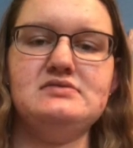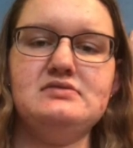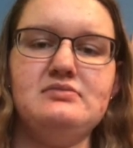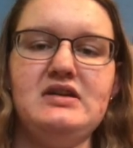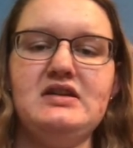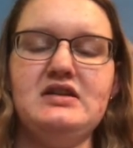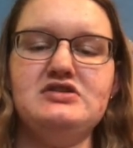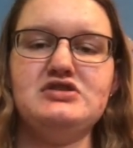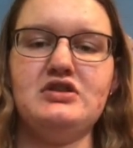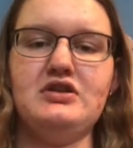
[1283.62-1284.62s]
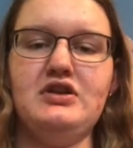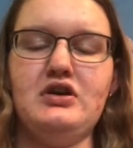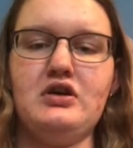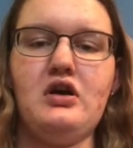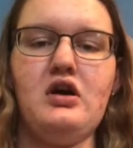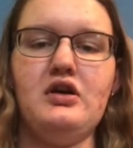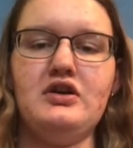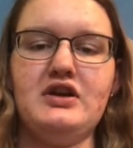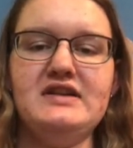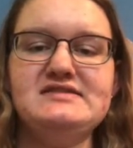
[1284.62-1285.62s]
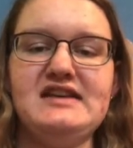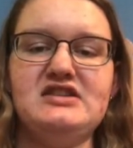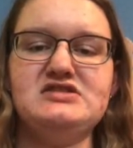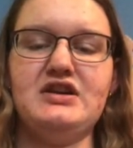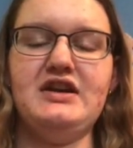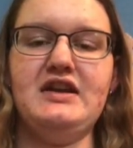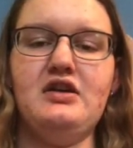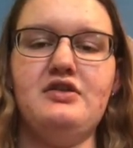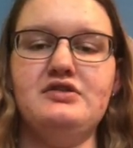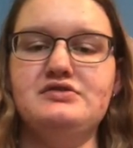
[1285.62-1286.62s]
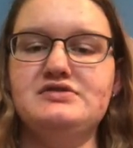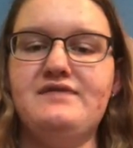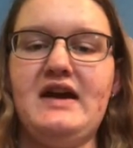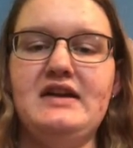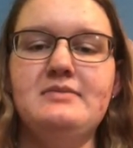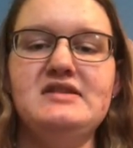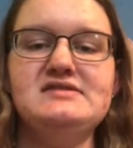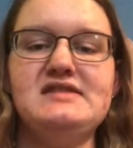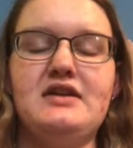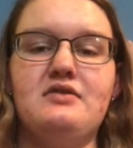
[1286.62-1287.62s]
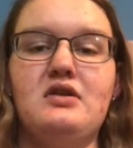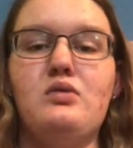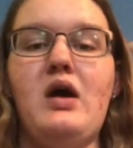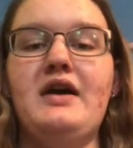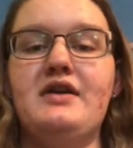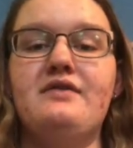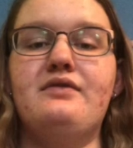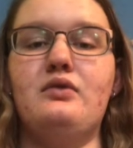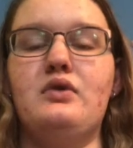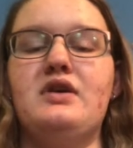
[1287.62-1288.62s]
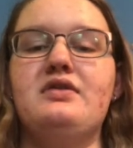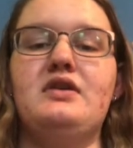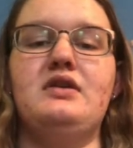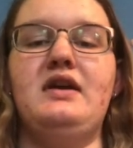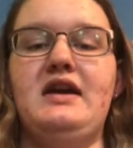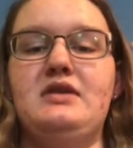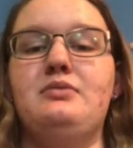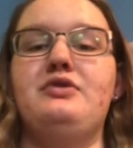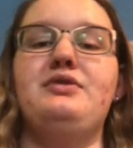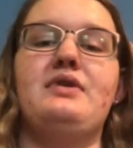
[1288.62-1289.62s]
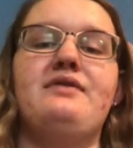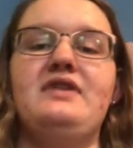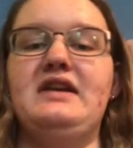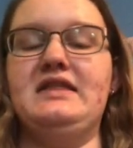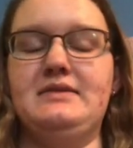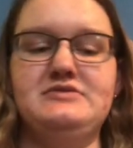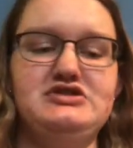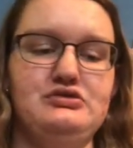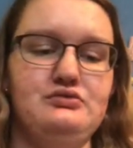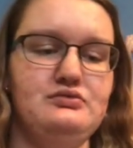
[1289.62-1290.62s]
making sure your insects are eating all those vitamins that are required for the animal you are feeding them to.